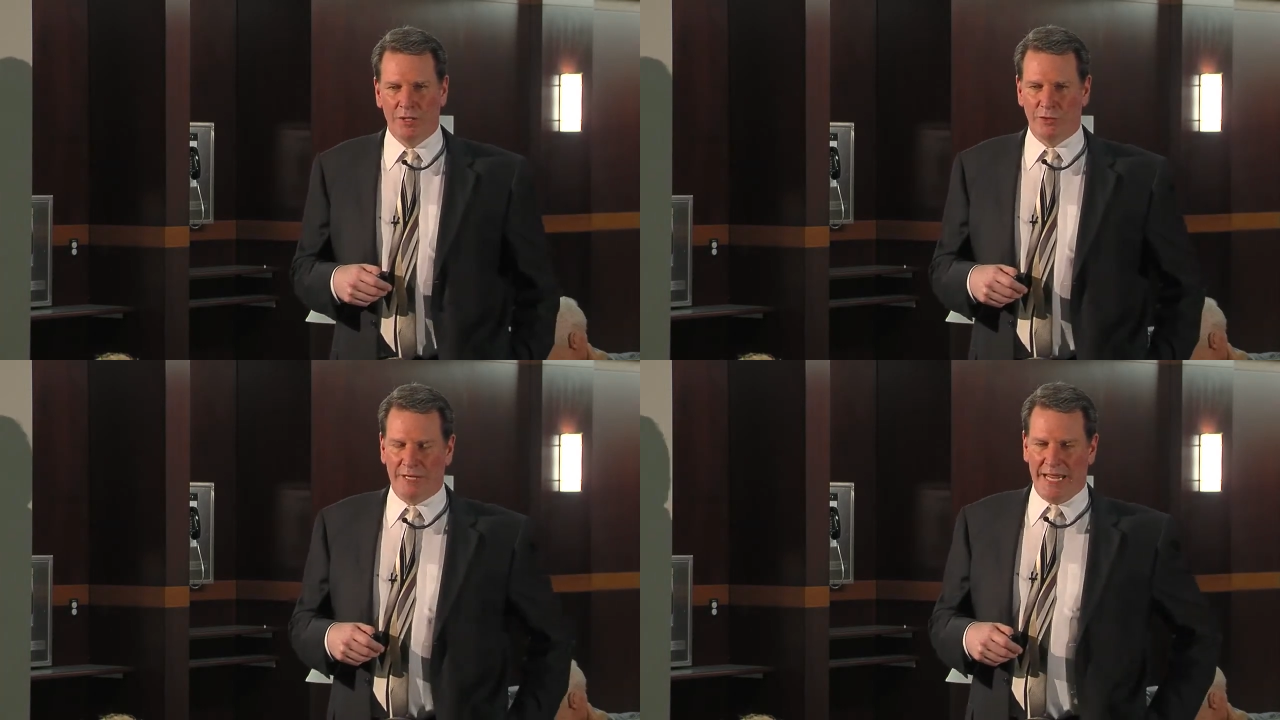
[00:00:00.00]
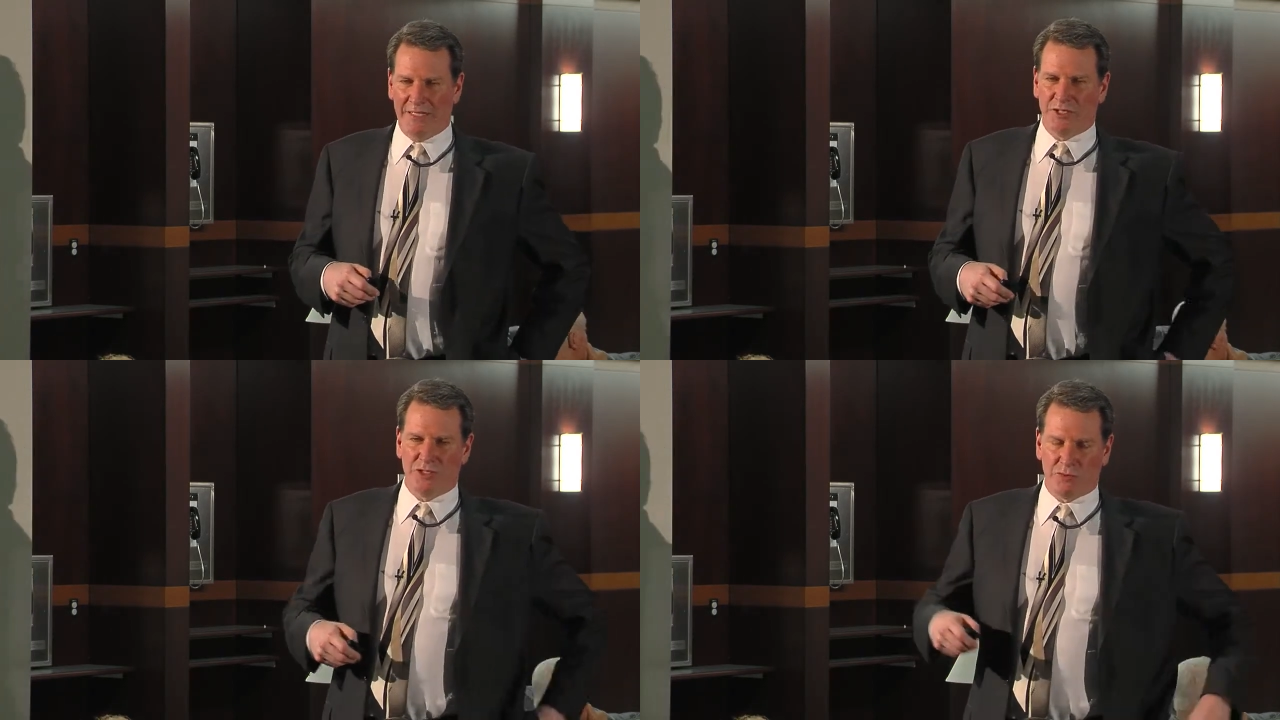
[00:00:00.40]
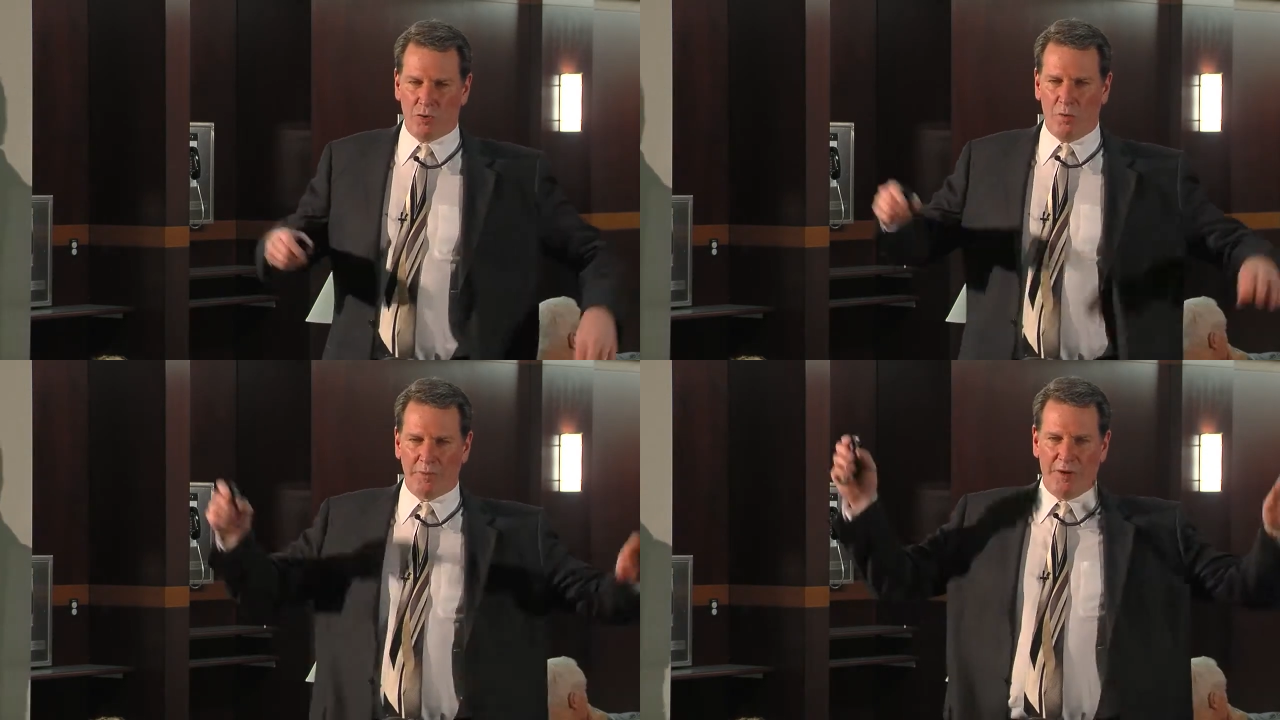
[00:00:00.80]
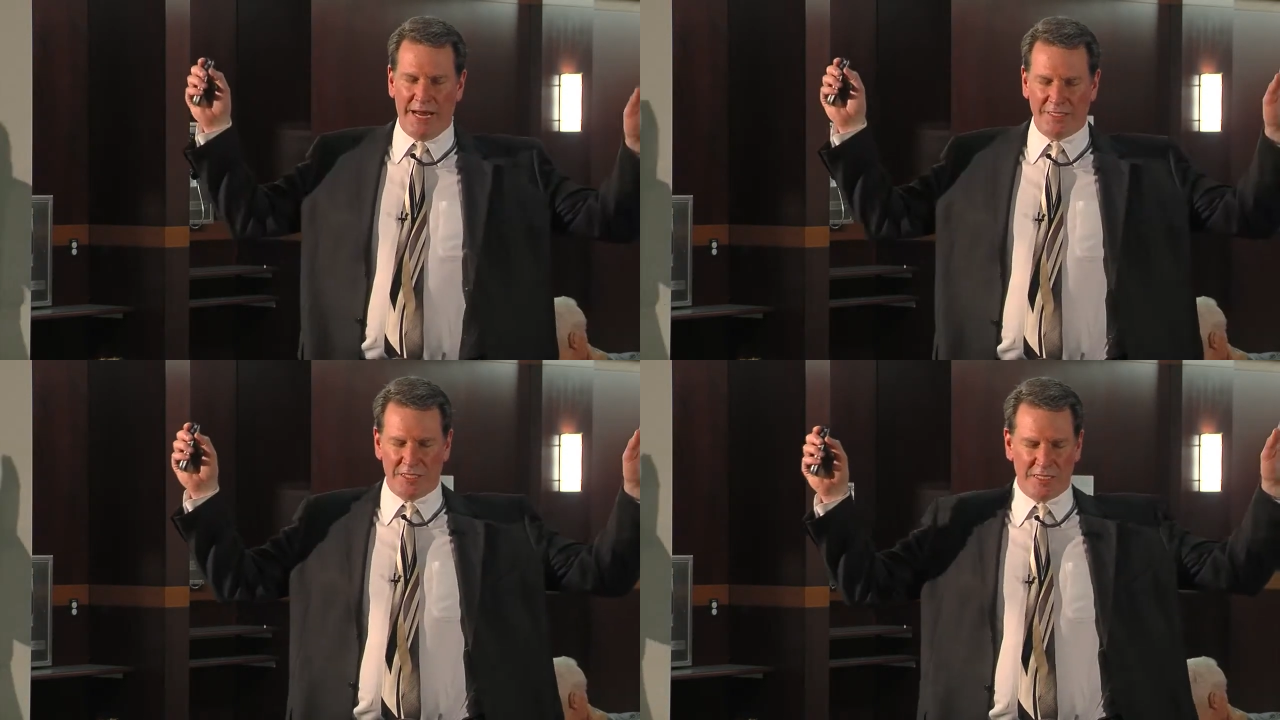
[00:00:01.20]
You can't just throw up your
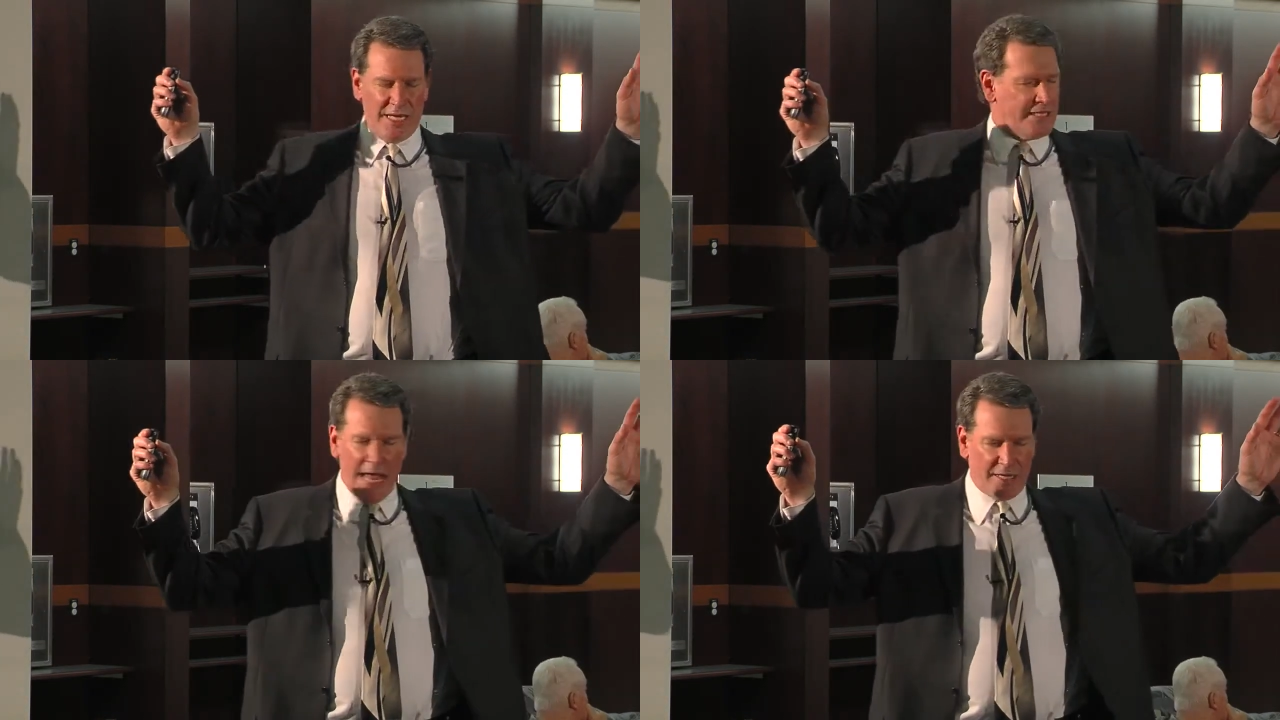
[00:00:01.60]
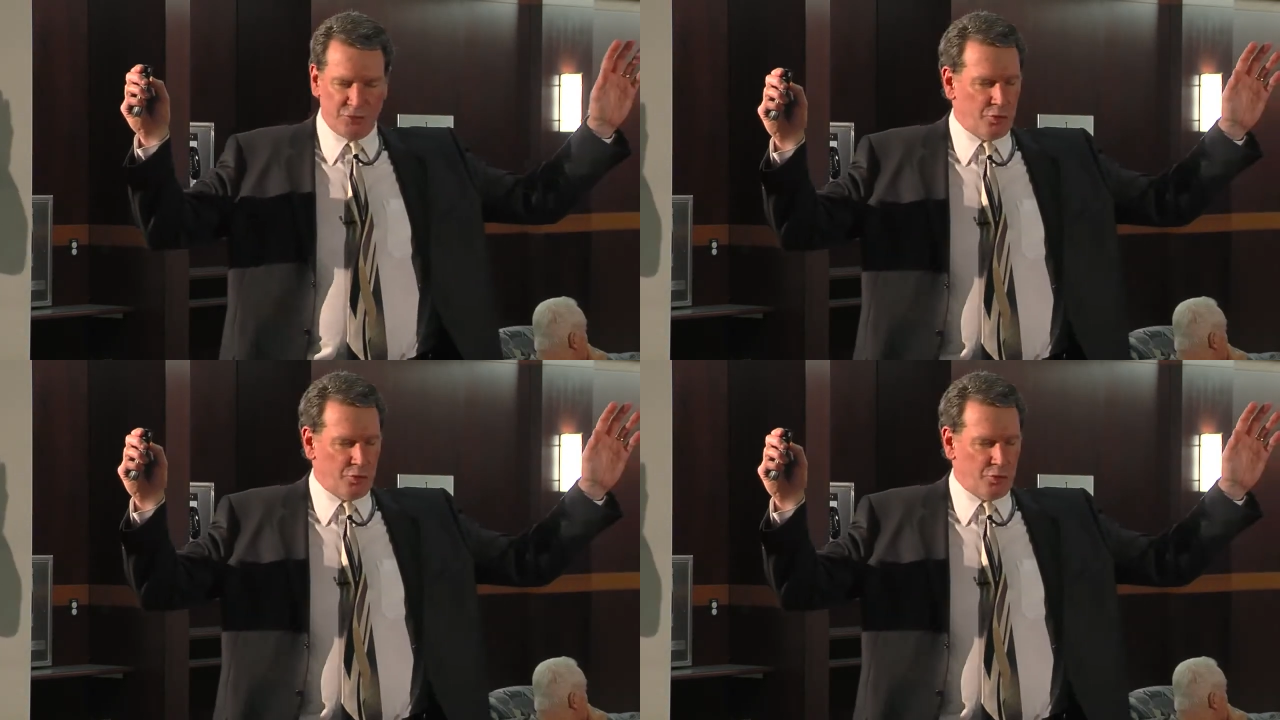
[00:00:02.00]
hands and say, Doc,